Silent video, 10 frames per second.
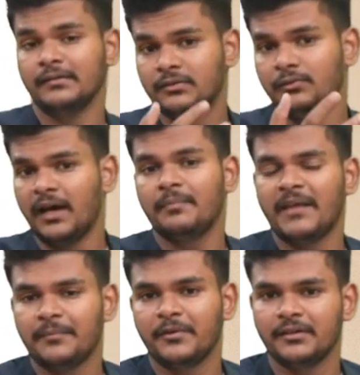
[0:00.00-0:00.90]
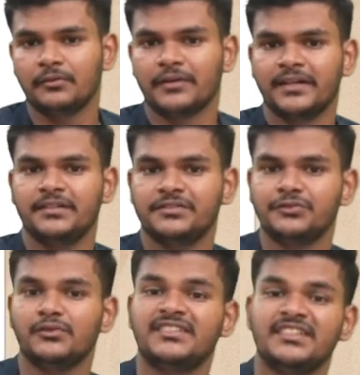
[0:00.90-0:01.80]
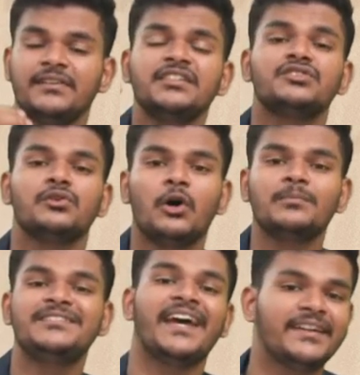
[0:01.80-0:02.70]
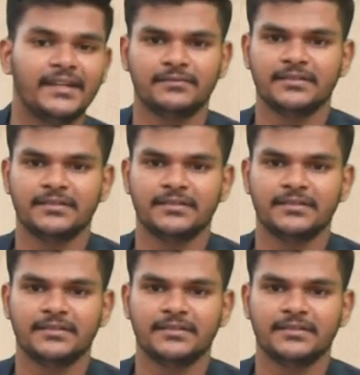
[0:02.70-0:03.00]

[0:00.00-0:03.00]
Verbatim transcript: to help that particular organization to achieve its objectives,